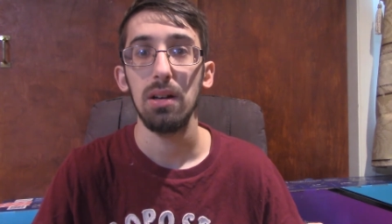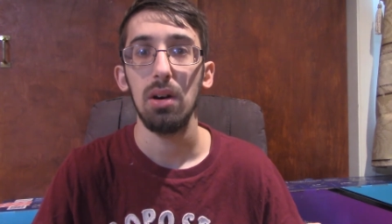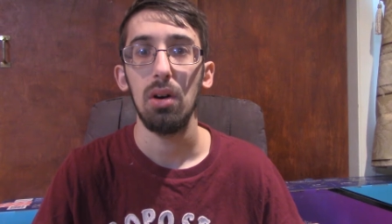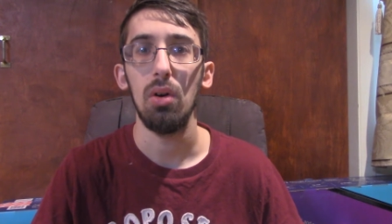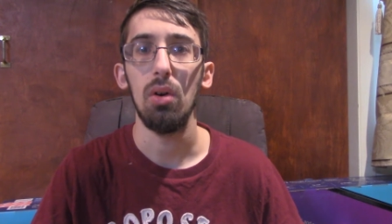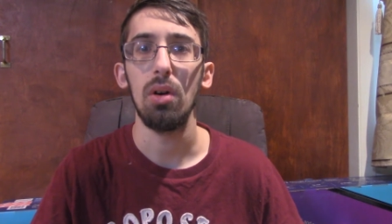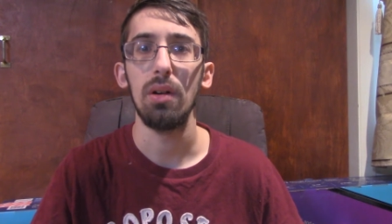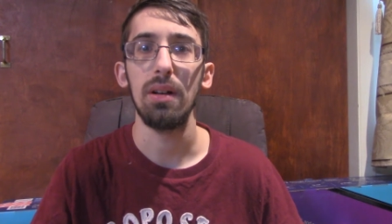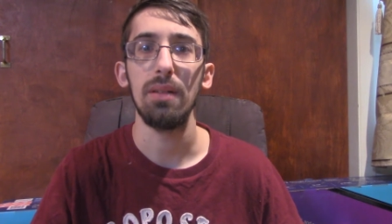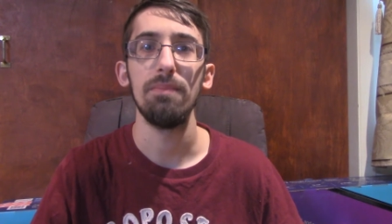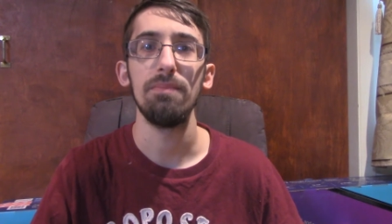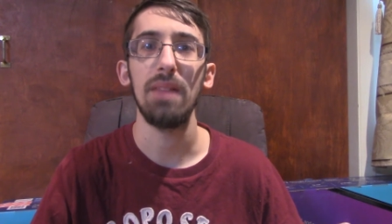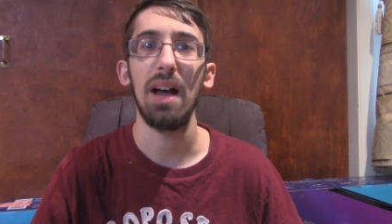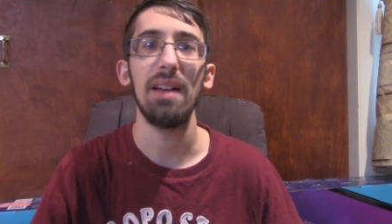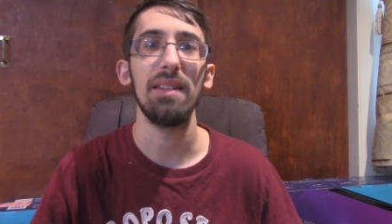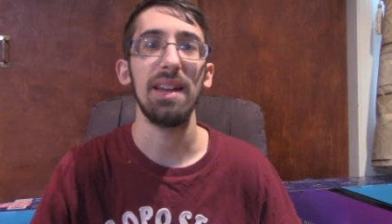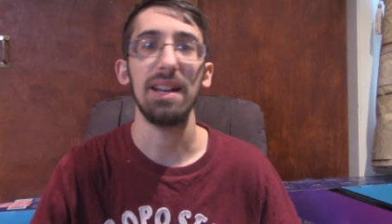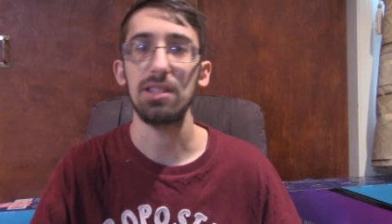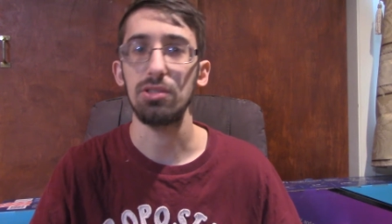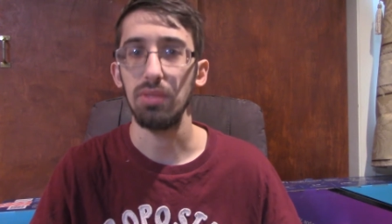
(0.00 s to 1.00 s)
or
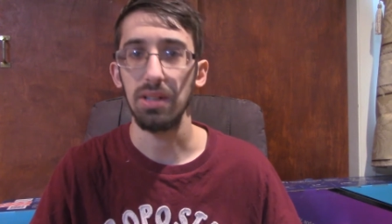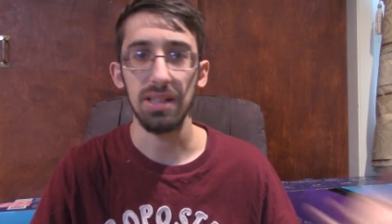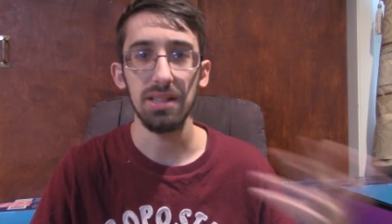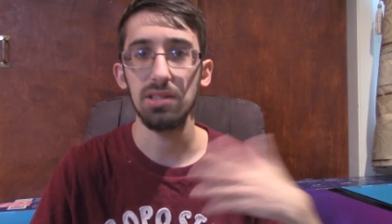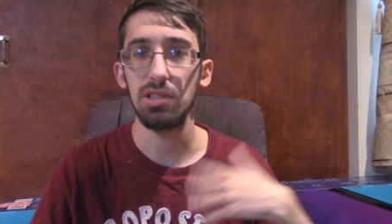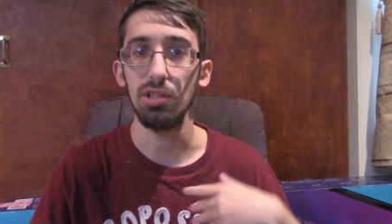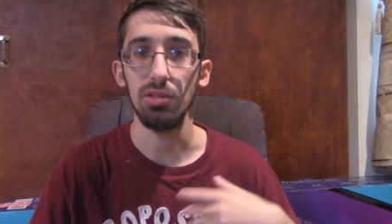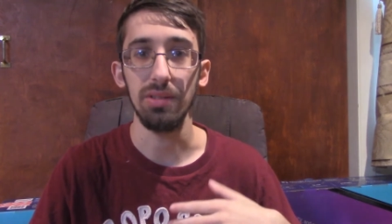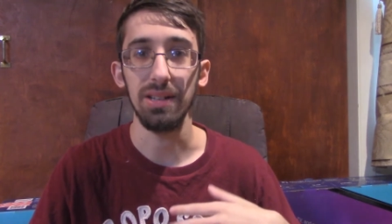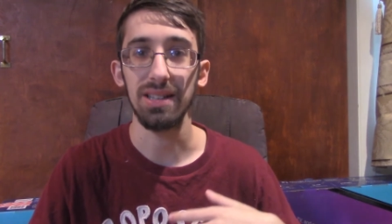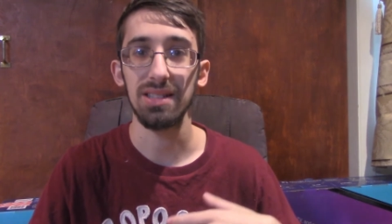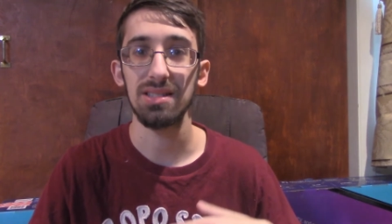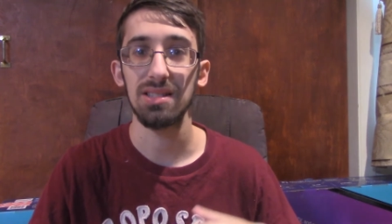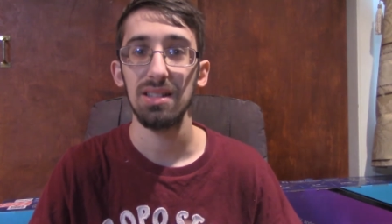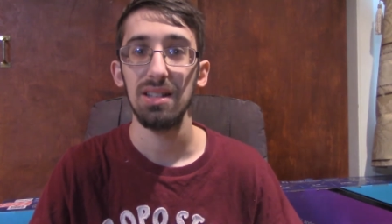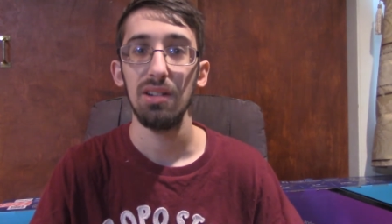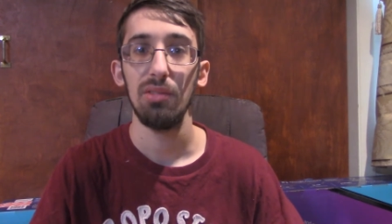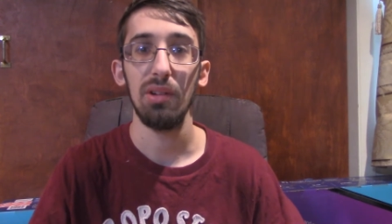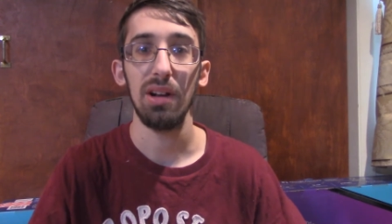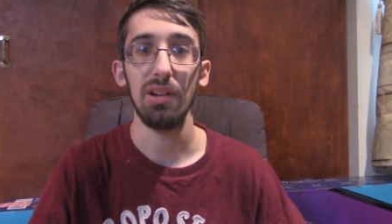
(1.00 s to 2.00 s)
not next week, in two weeks
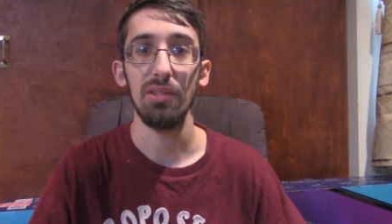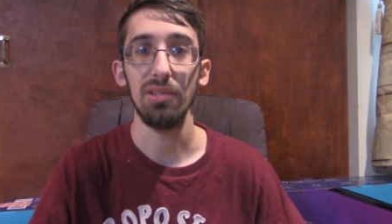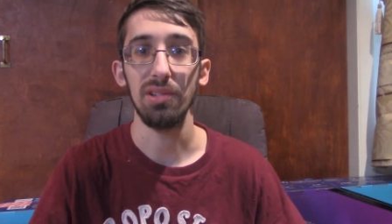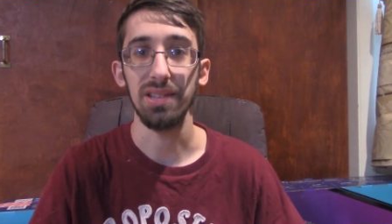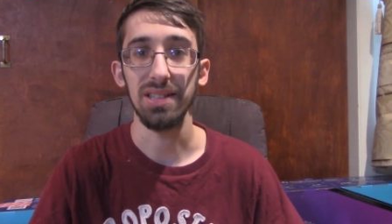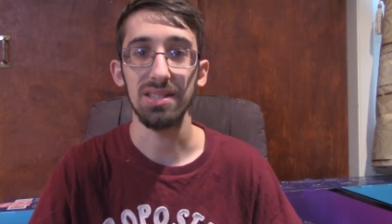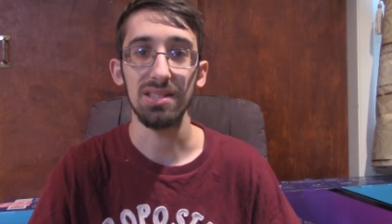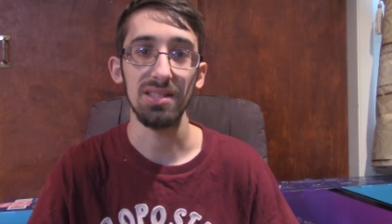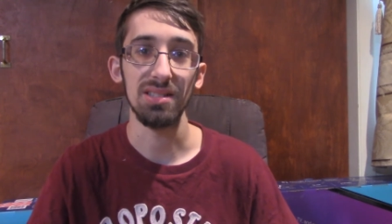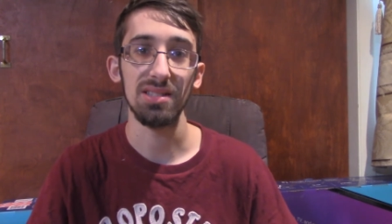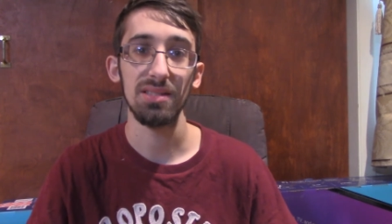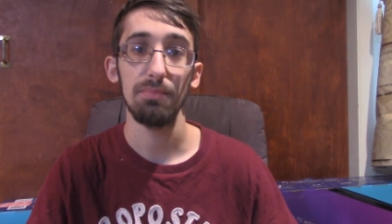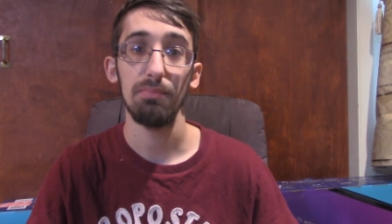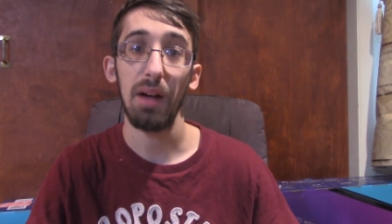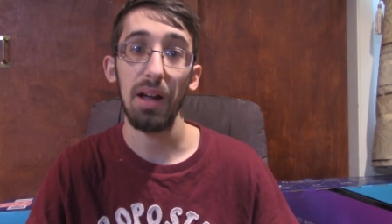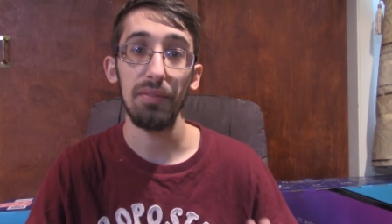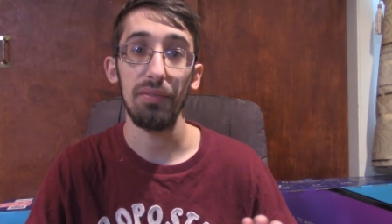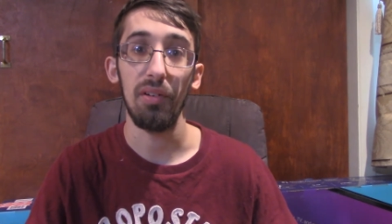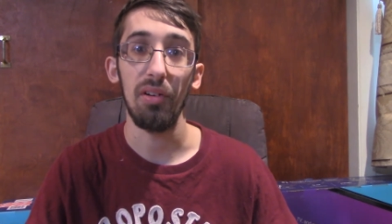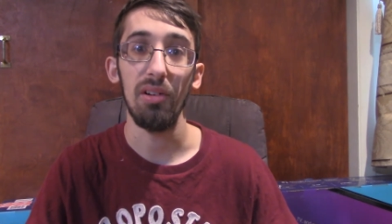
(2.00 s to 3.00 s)
when it releases.
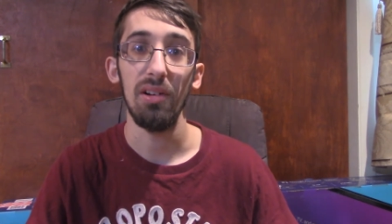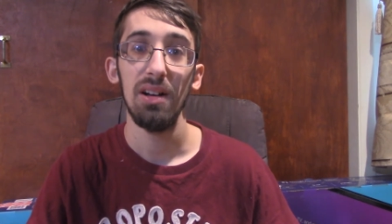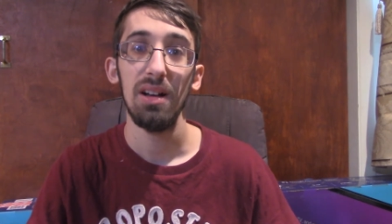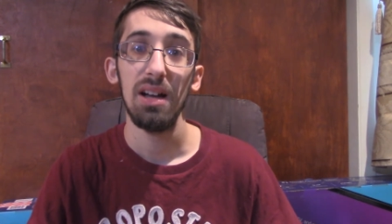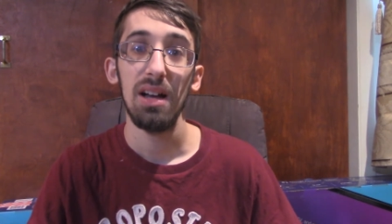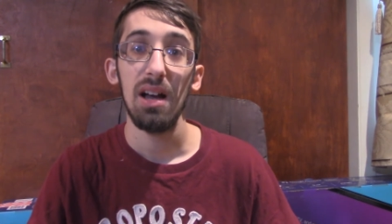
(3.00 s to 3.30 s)
My fault.